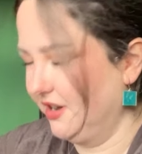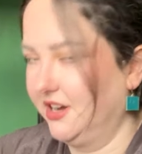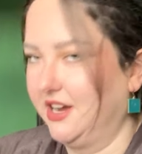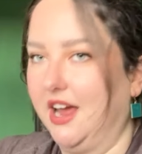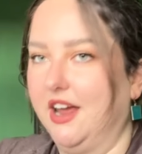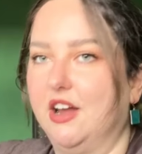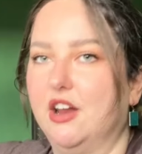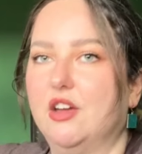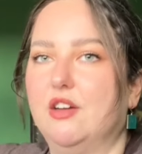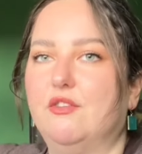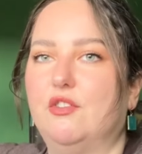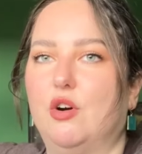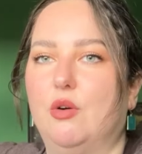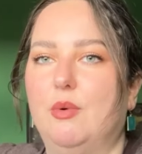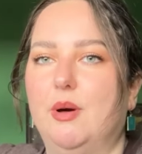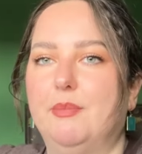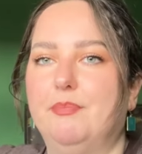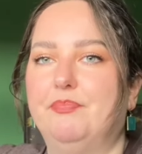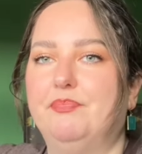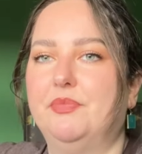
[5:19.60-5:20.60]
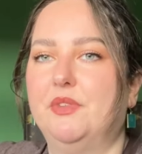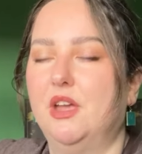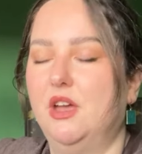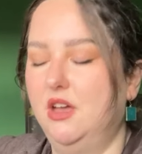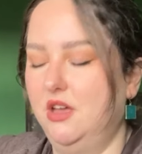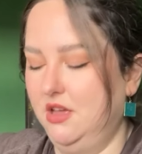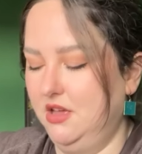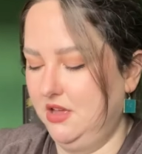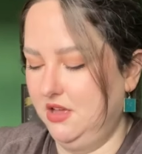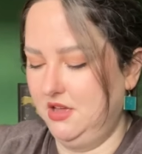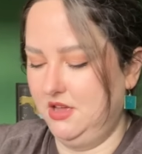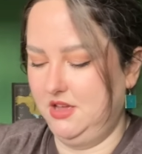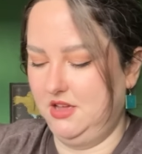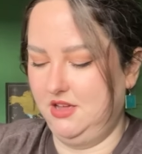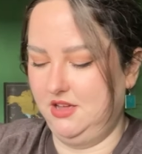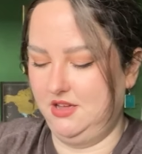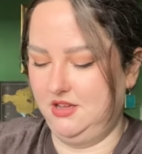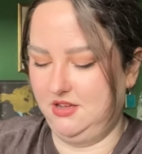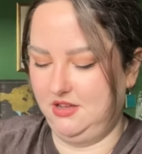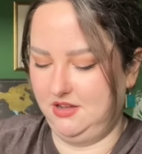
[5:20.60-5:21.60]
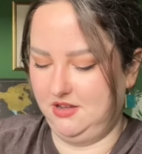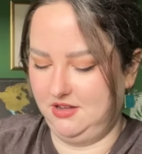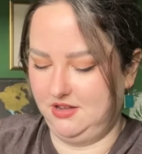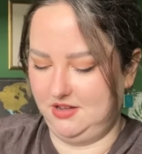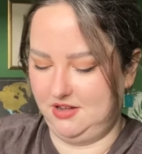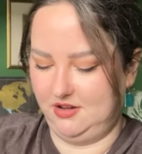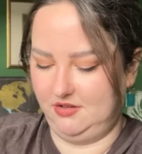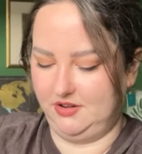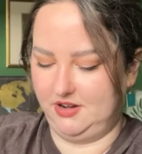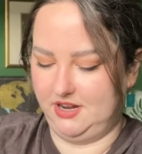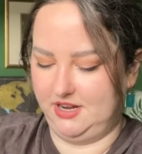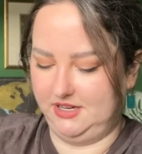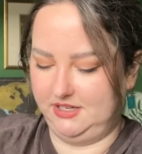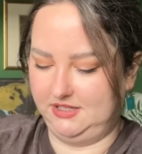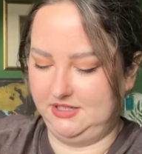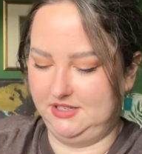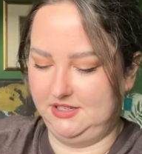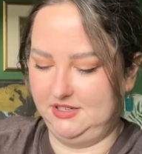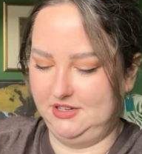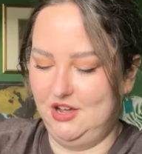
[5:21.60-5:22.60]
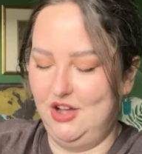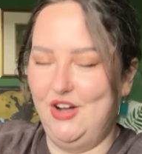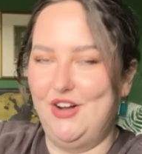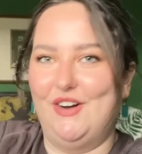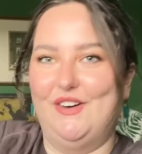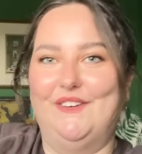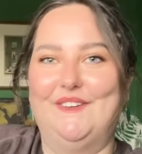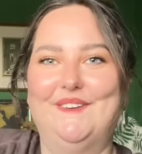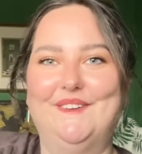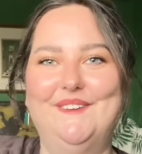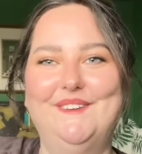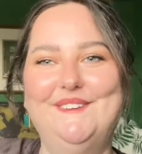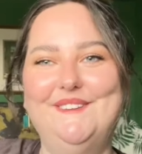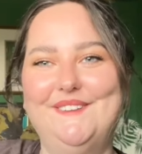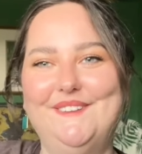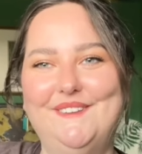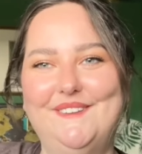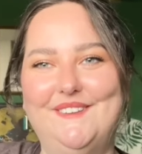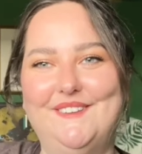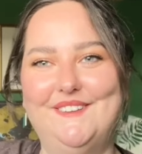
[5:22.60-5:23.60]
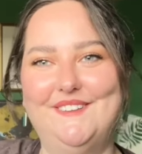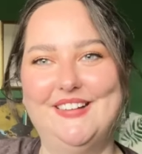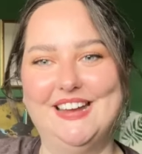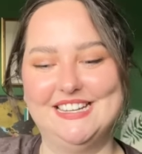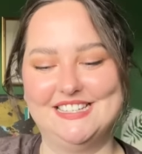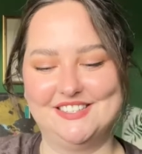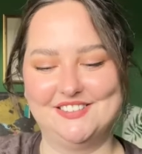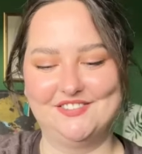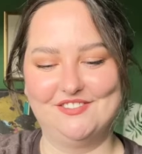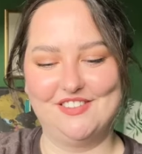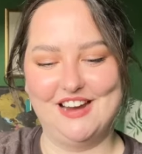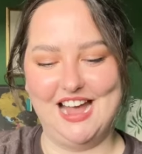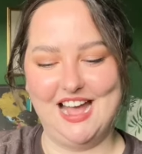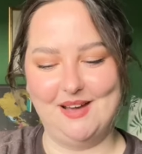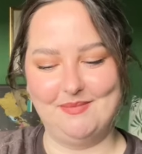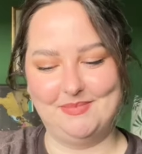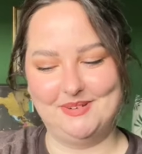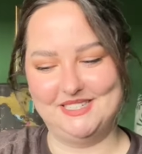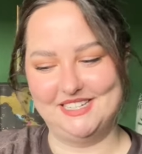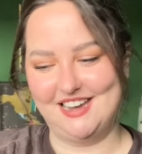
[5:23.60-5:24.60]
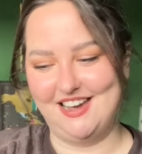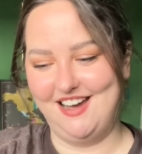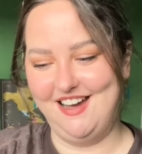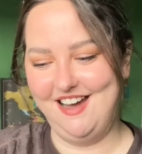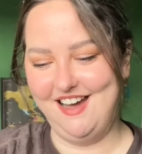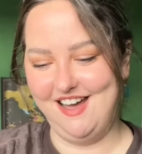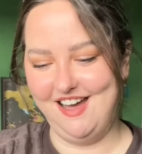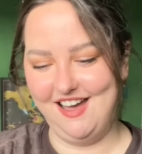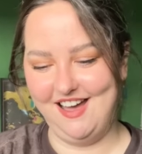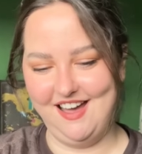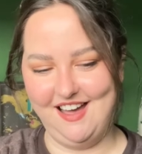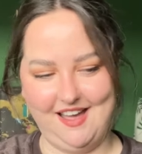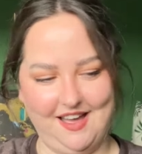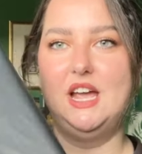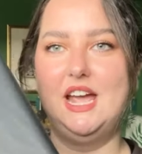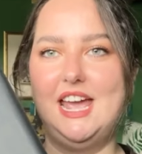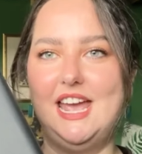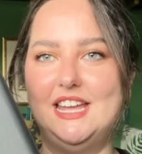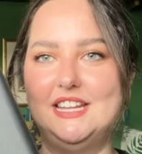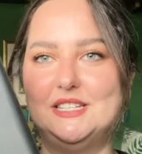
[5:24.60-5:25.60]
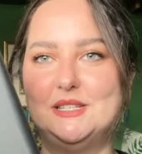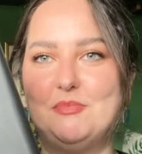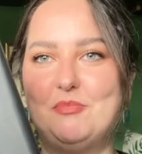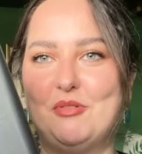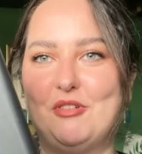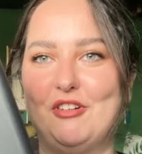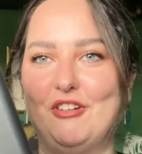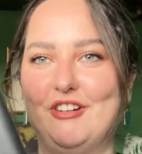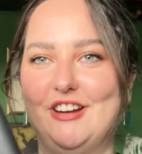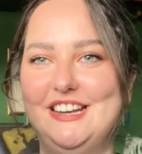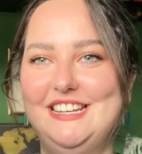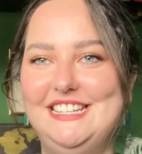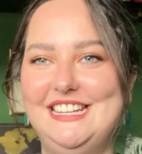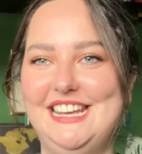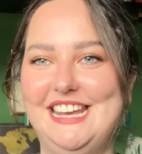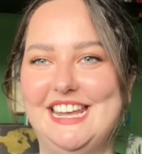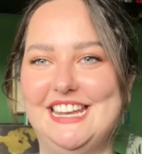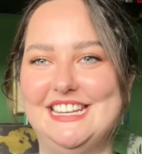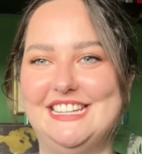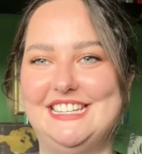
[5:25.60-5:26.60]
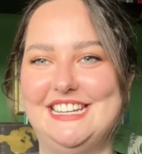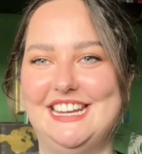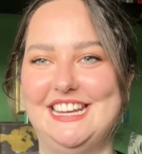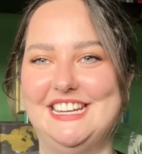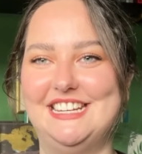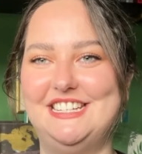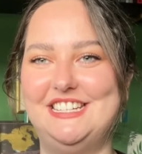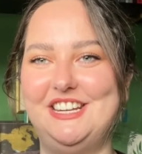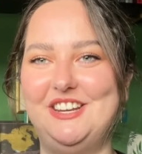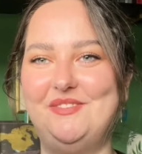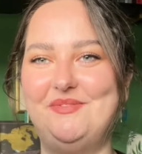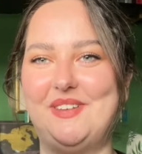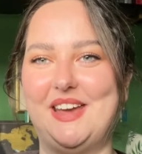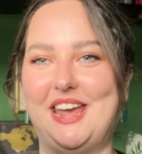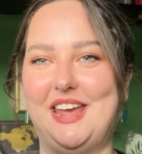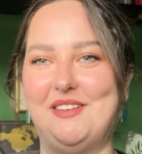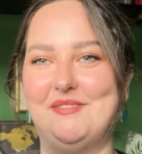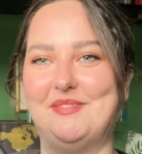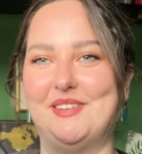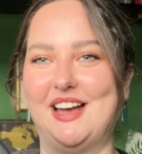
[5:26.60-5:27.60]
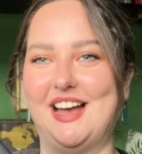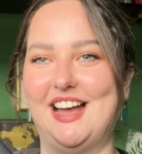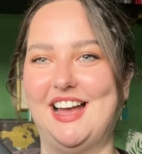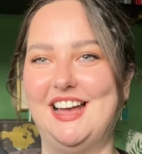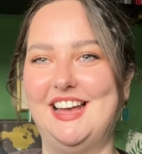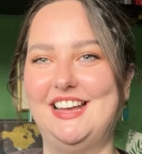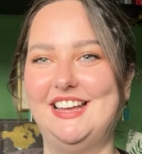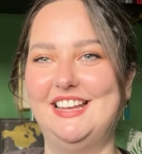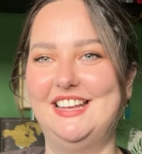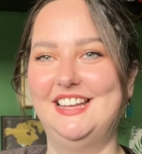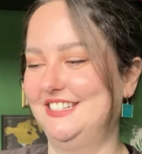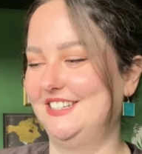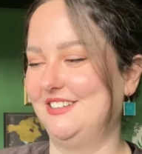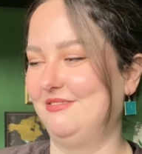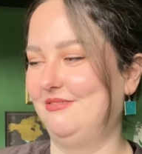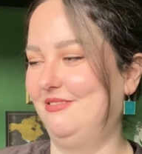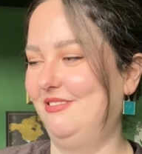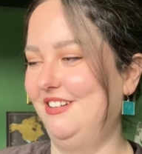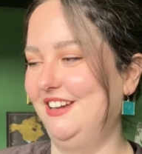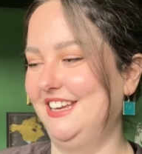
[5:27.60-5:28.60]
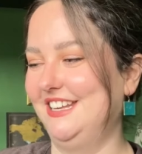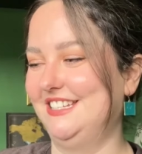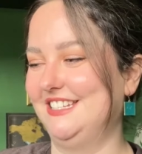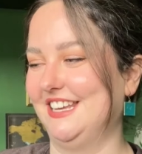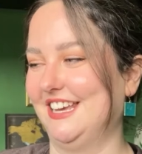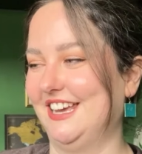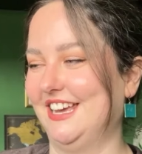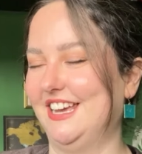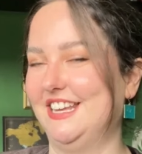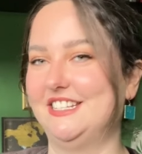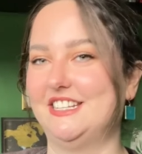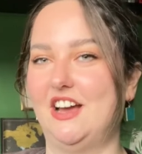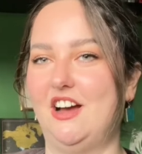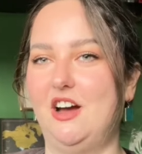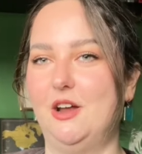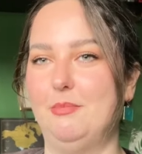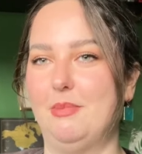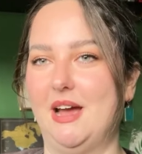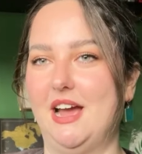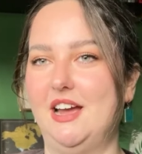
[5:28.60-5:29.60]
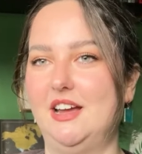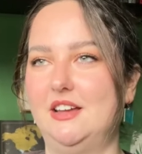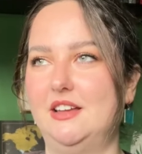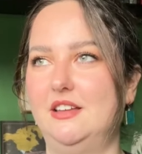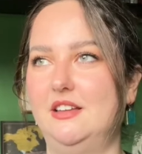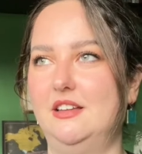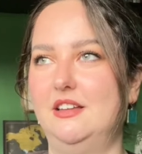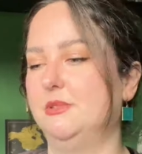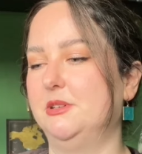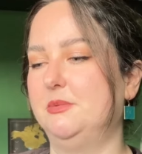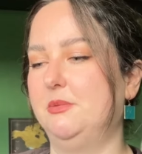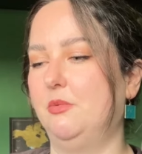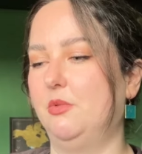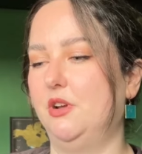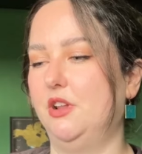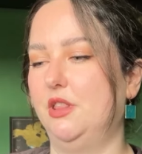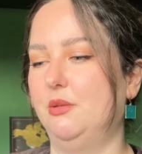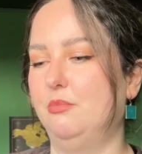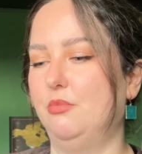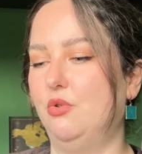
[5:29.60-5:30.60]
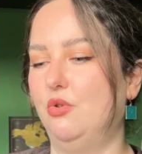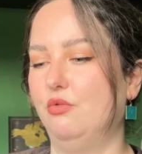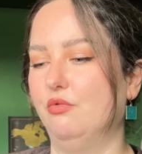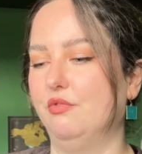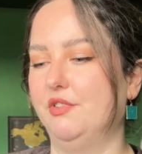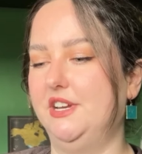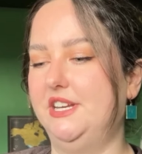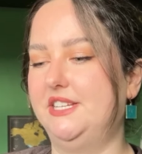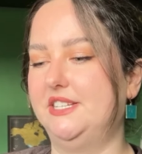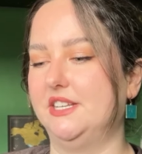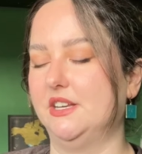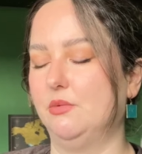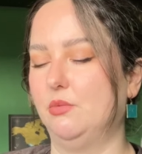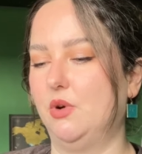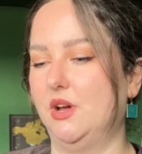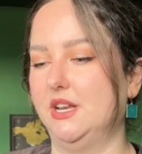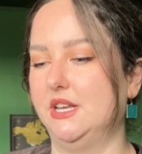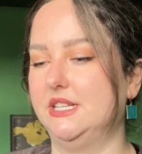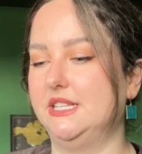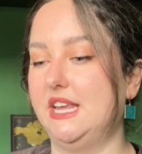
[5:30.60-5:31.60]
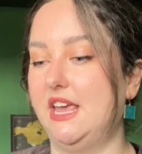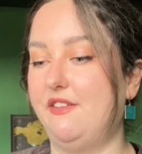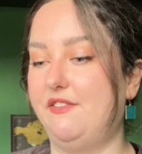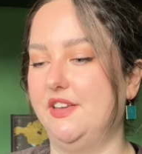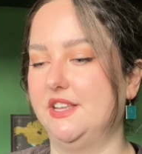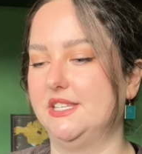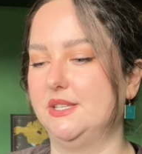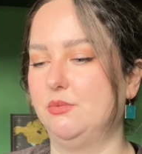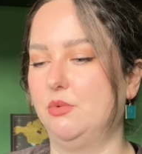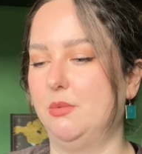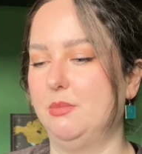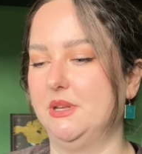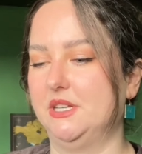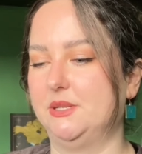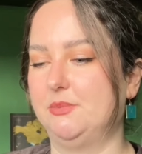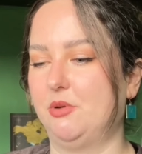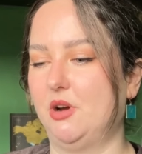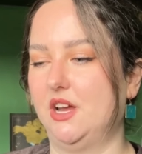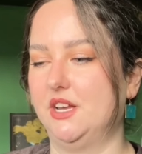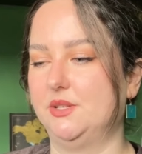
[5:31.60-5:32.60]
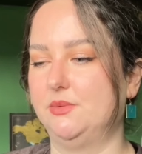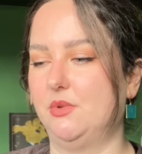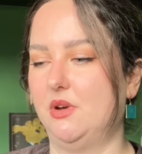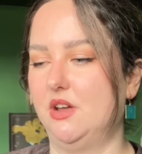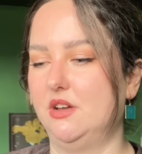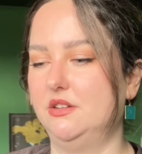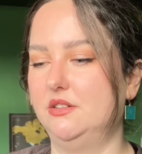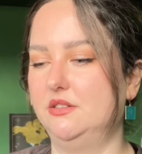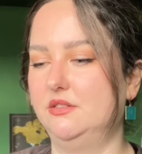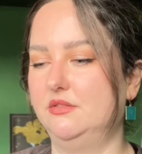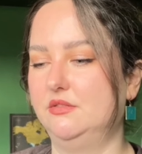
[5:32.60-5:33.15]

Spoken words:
Okay, now I've got one. Oh, nice. Oh, it's wrapped. It's pretty in tissue paper. So what is it? It's a hardback. Must be one of the more recent ones if it's a women's prize one.